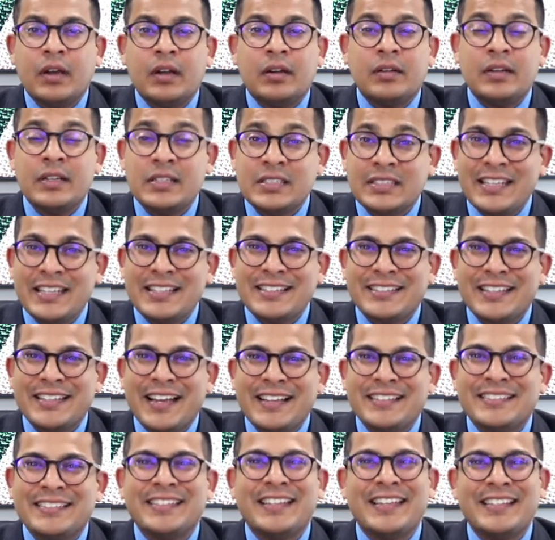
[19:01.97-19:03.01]
Risk
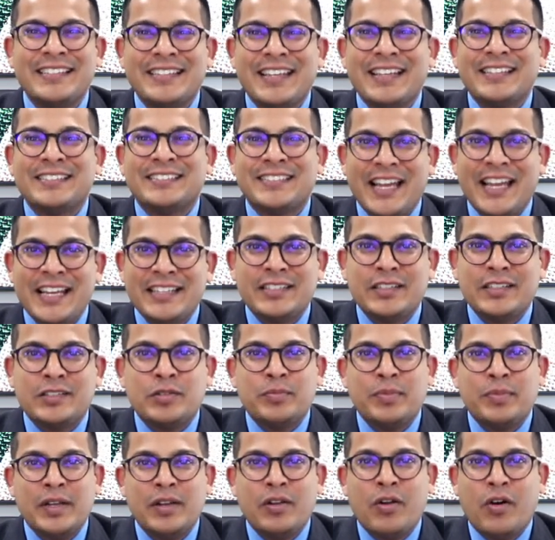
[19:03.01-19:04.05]
Insights is excited to
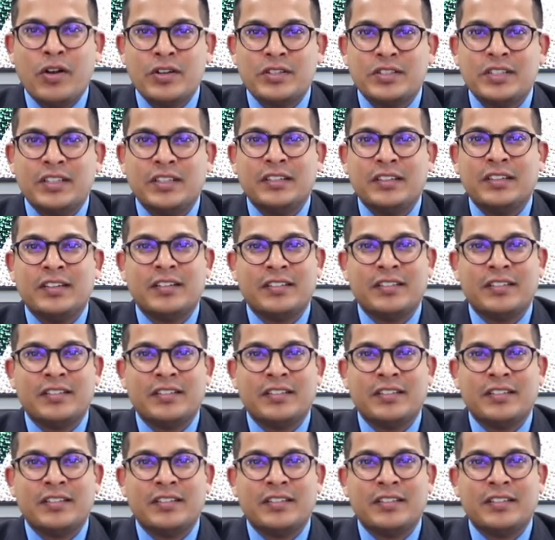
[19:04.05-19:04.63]
be launching